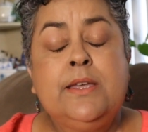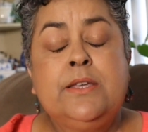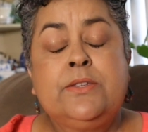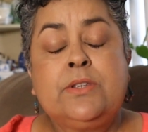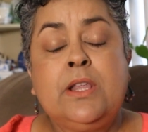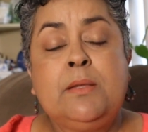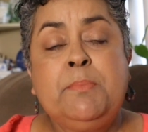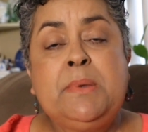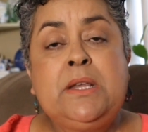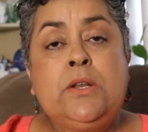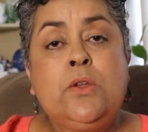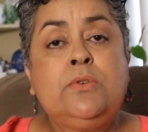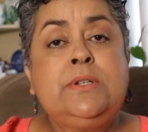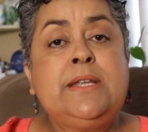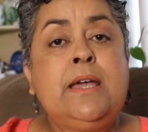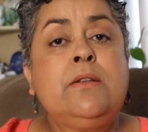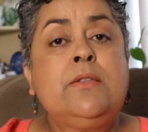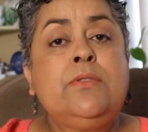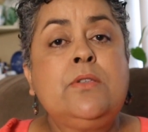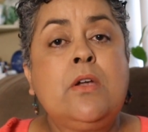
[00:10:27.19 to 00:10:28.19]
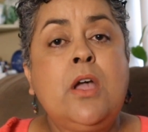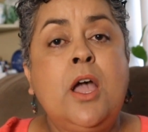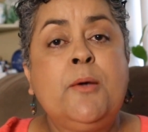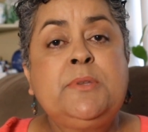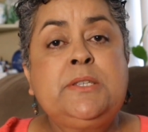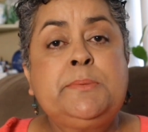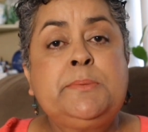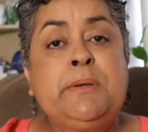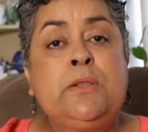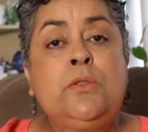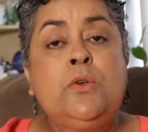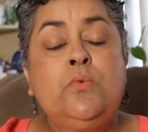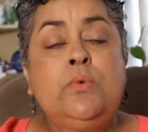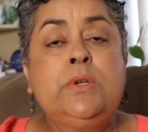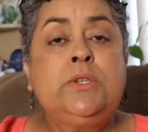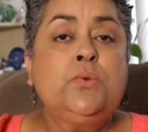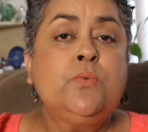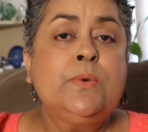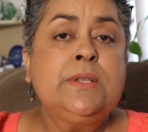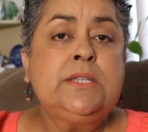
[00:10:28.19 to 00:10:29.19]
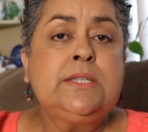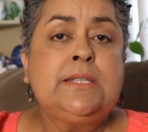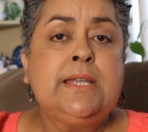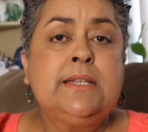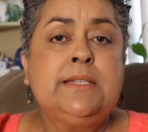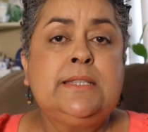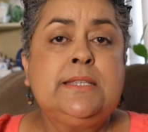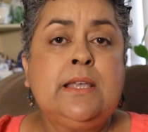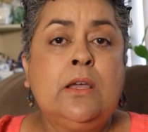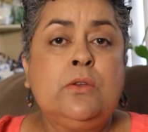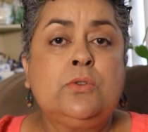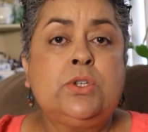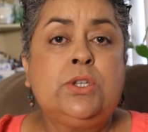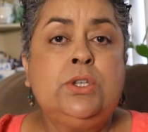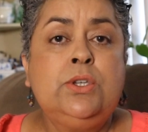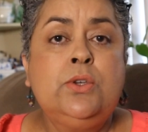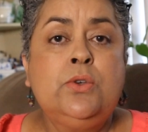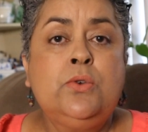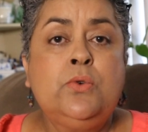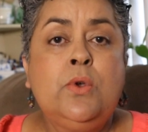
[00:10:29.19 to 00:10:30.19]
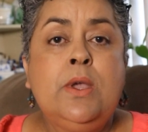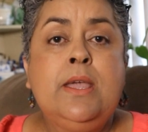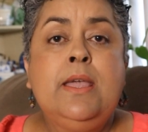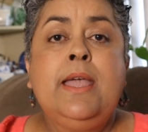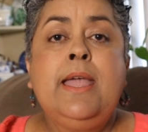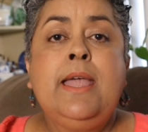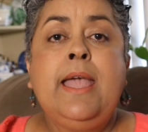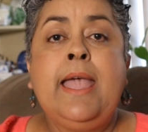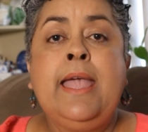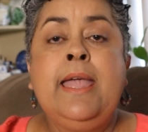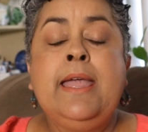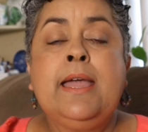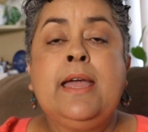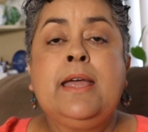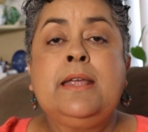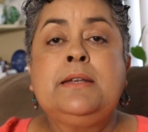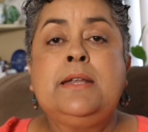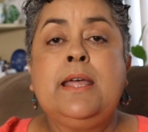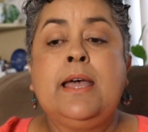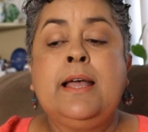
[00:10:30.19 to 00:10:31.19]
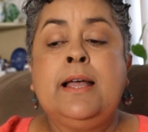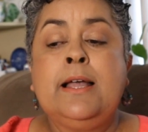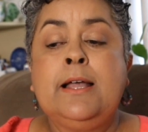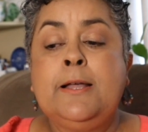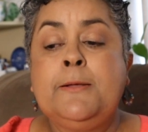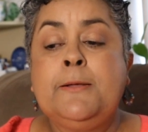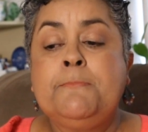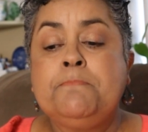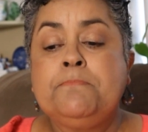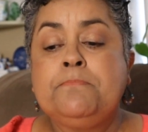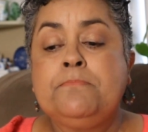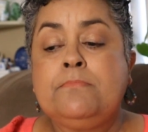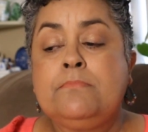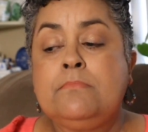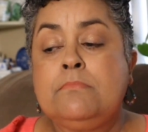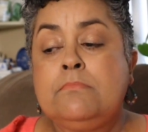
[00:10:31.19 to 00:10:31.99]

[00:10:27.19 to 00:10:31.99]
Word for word: So let me know down in the comments below which one one stands out to you and um,